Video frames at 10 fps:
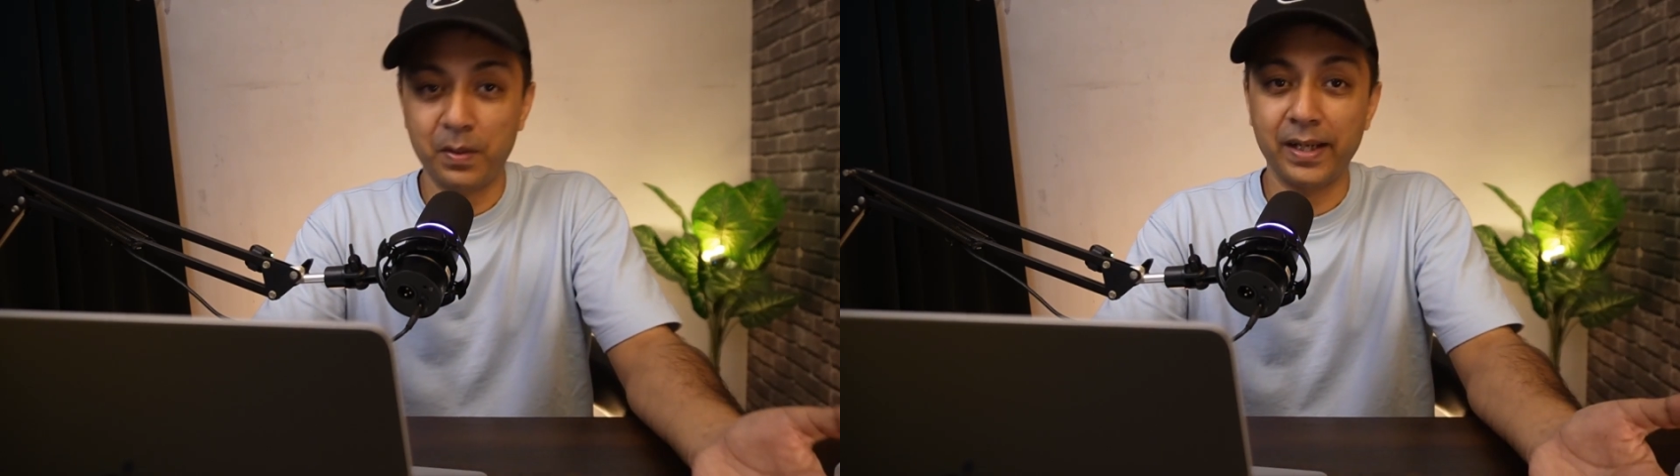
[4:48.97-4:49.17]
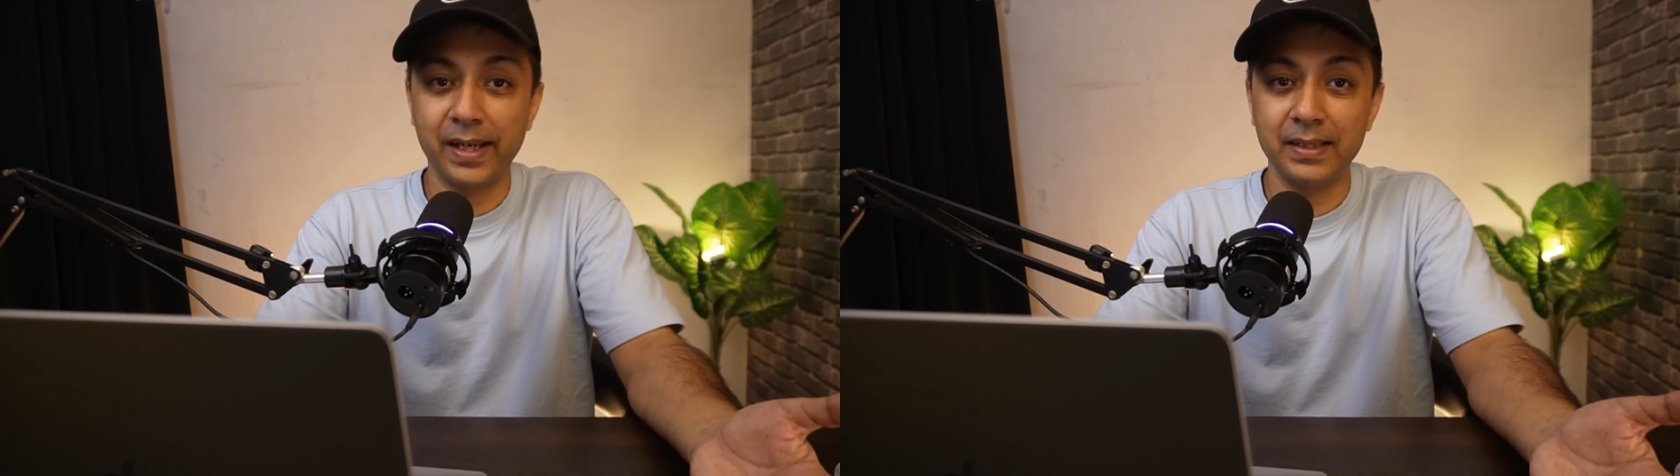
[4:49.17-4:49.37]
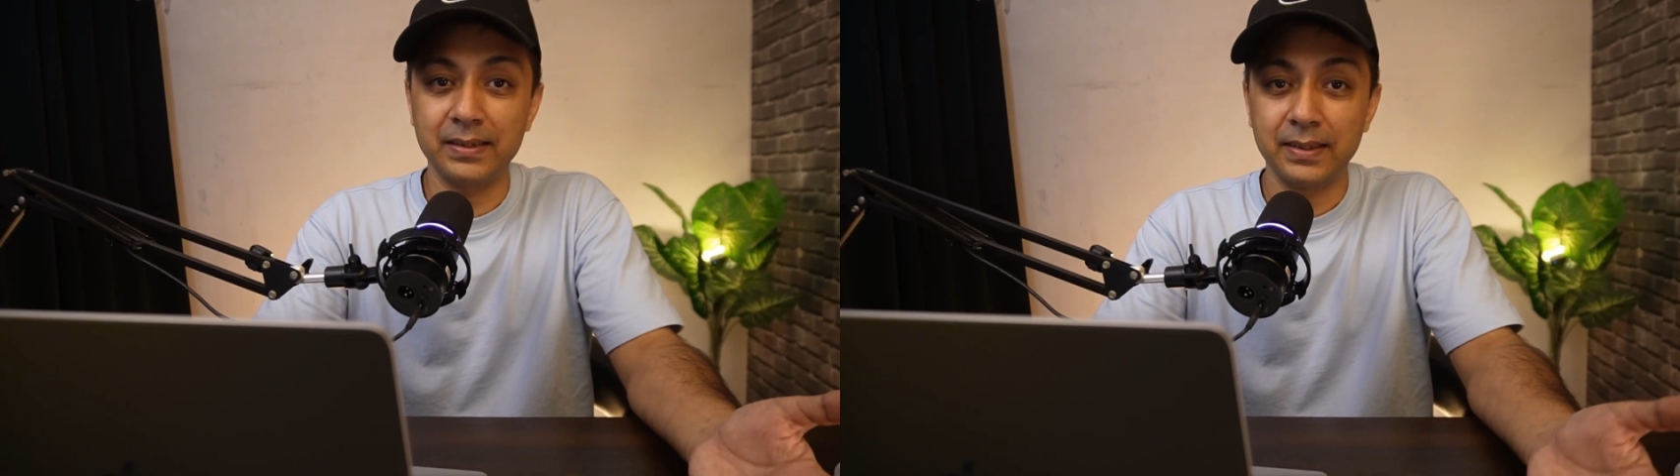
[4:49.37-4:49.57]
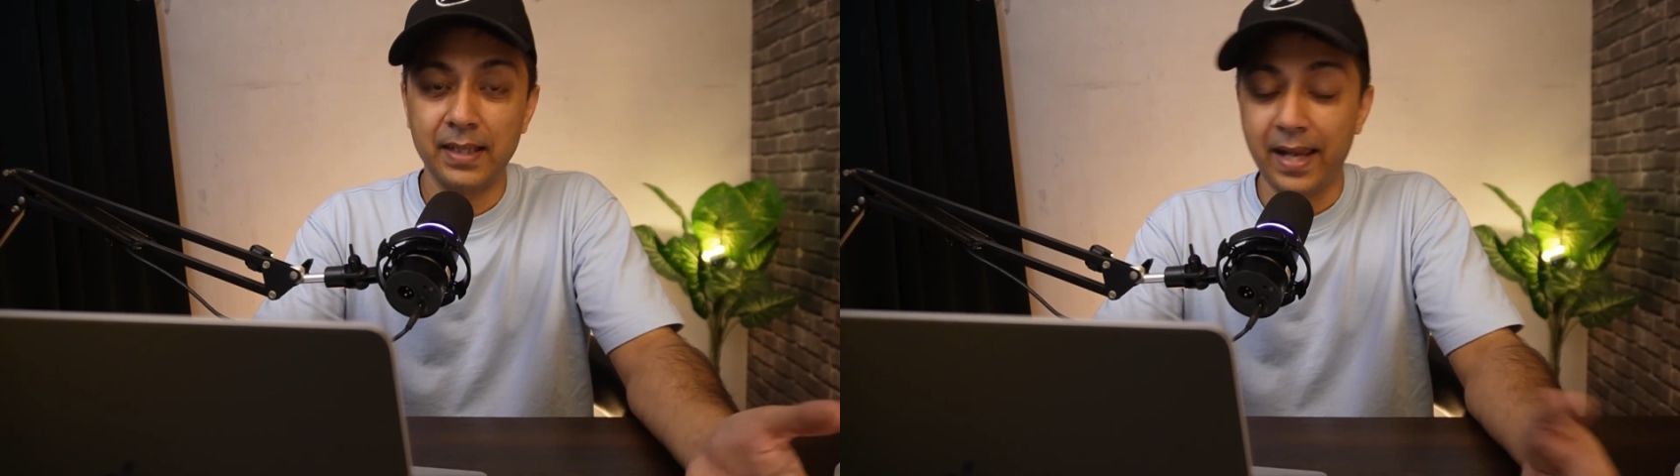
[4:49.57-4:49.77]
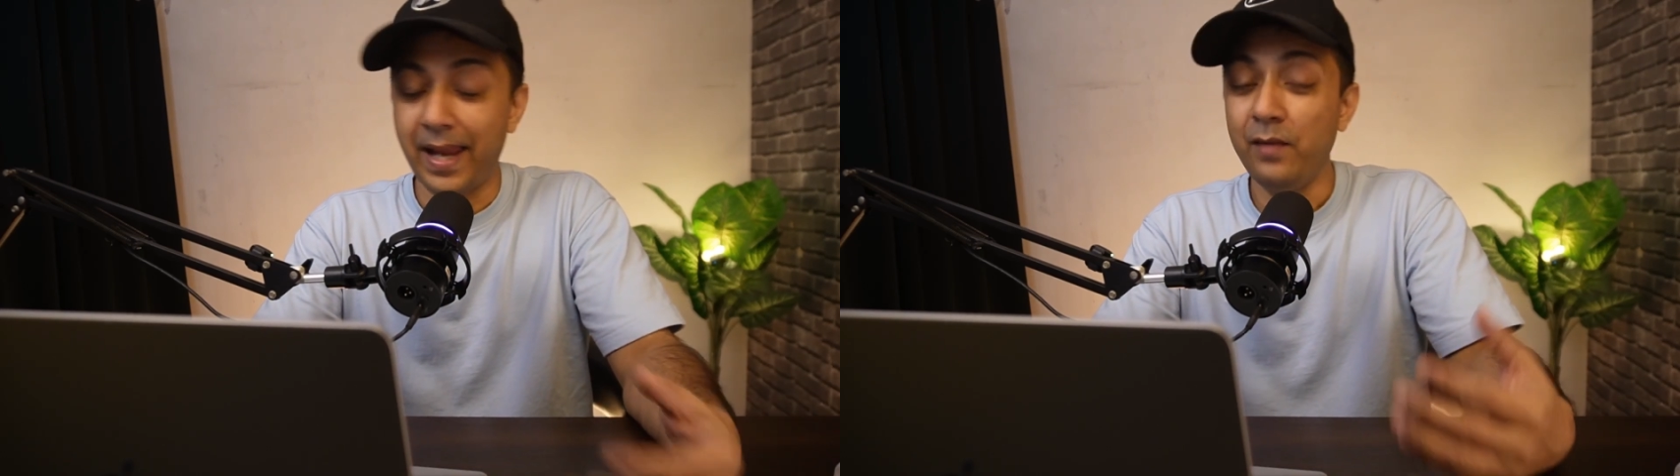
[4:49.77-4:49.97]
plugins,
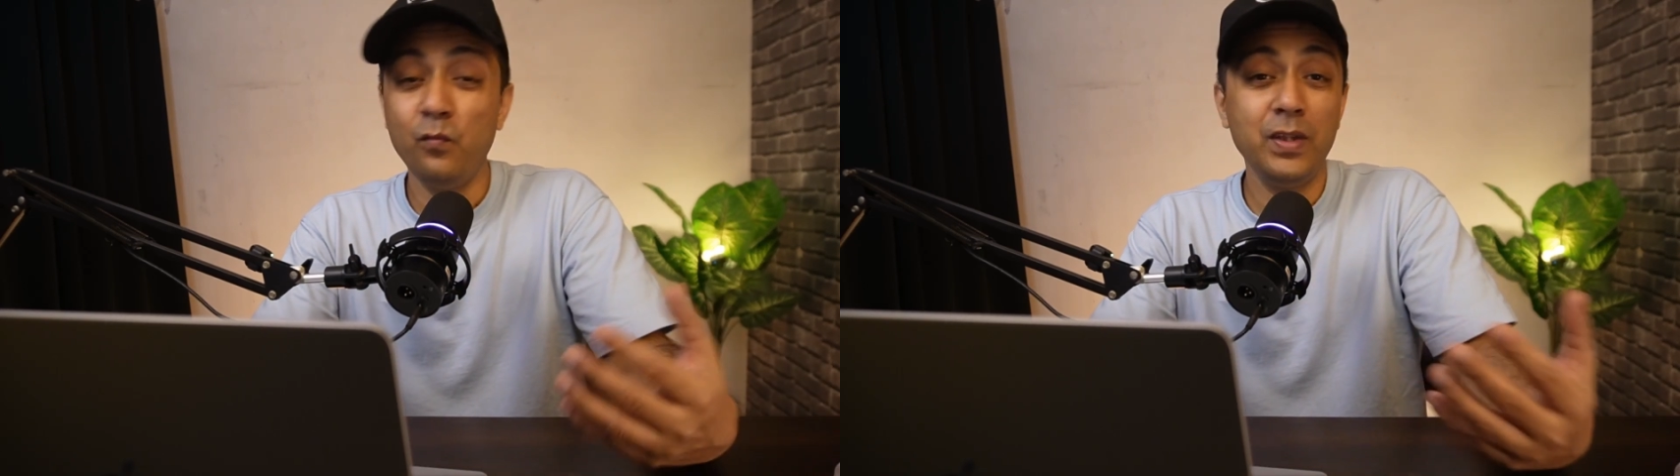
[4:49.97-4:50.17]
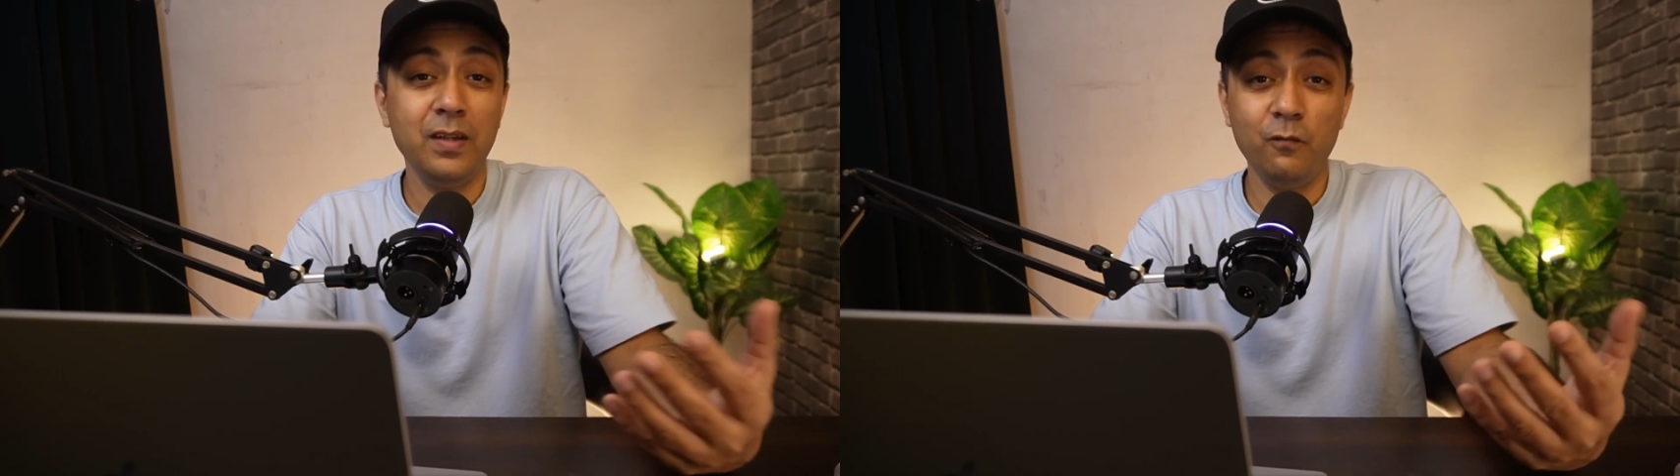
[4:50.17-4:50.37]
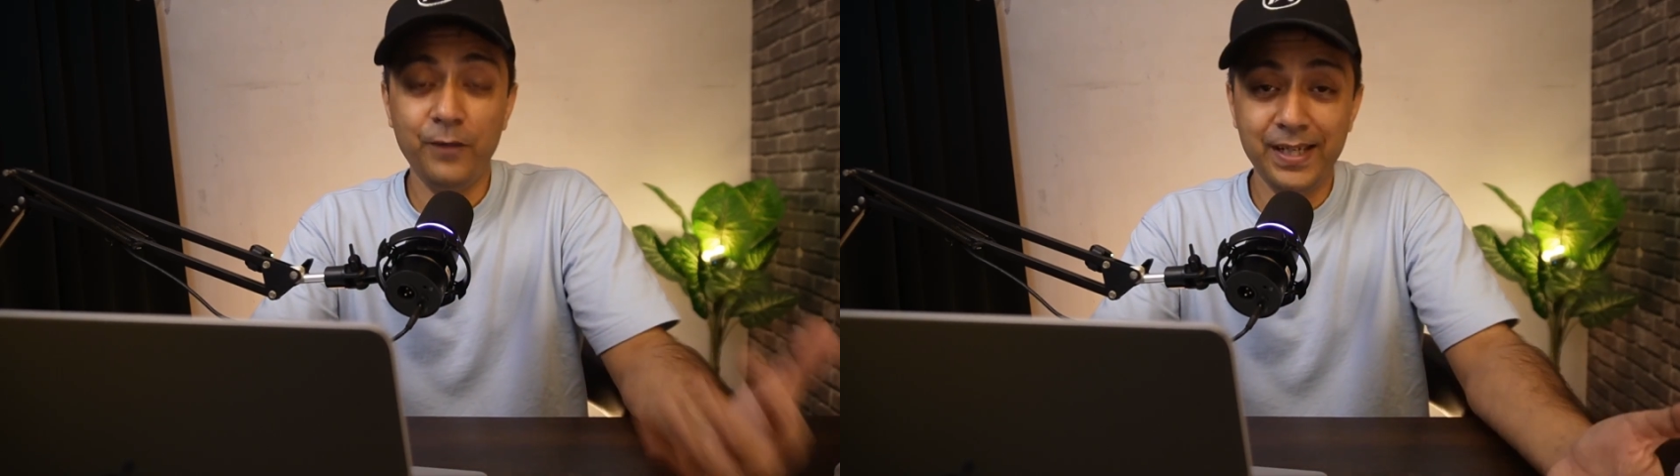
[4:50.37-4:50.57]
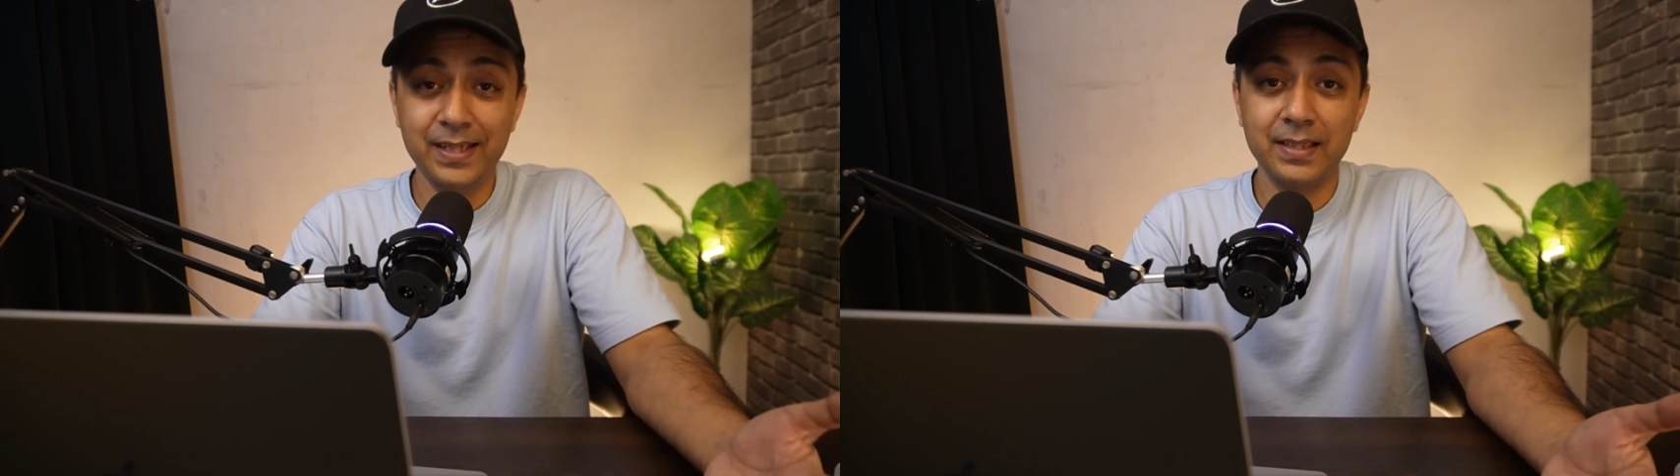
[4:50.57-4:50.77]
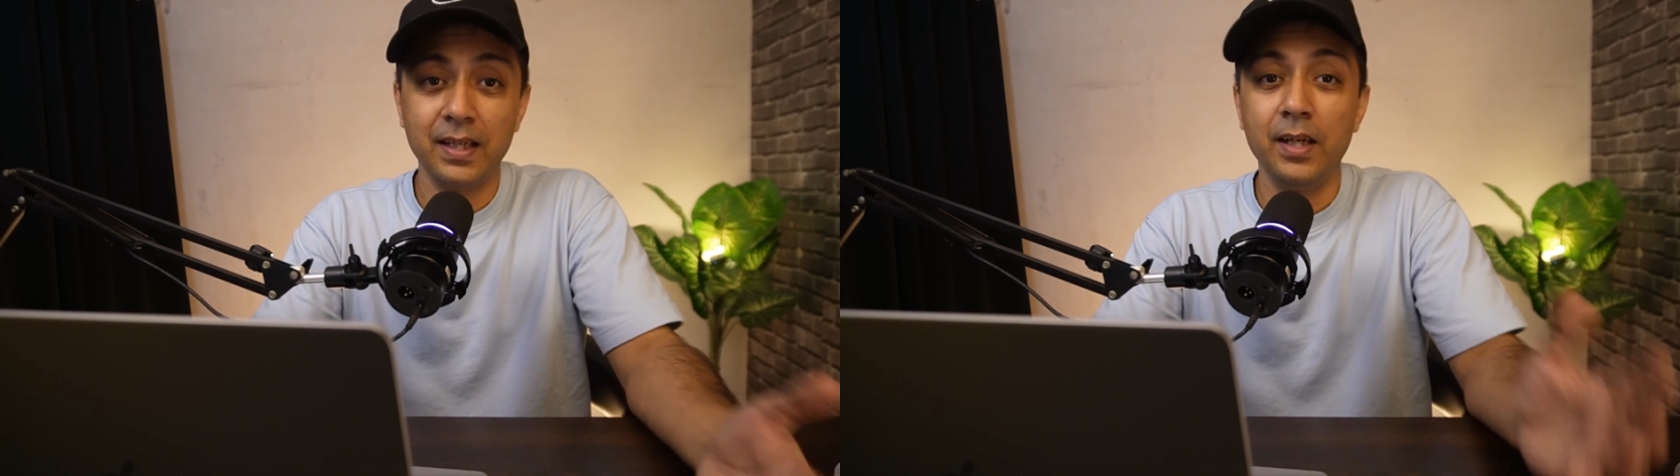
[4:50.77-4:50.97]
and within weeks,